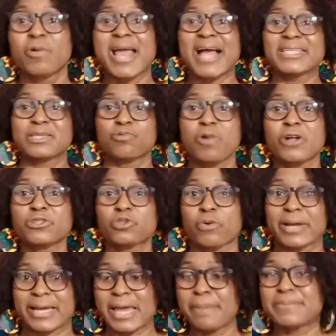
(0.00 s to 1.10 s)
we are the one
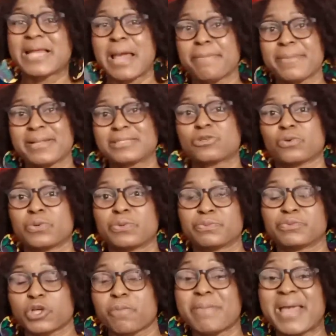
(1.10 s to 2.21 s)
to keep them,
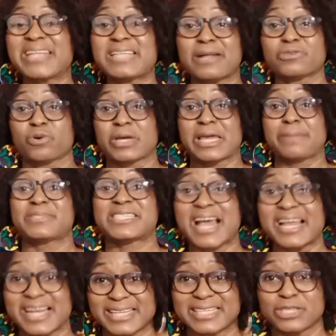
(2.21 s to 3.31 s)
to make them to keep
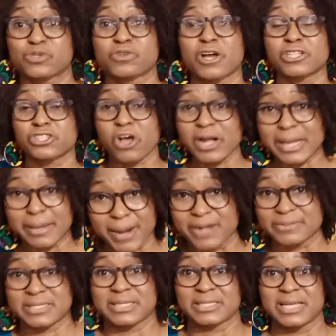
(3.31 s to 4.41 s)
silent. They should not talk
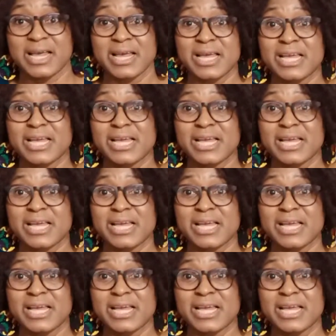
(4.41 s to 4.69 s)
about it.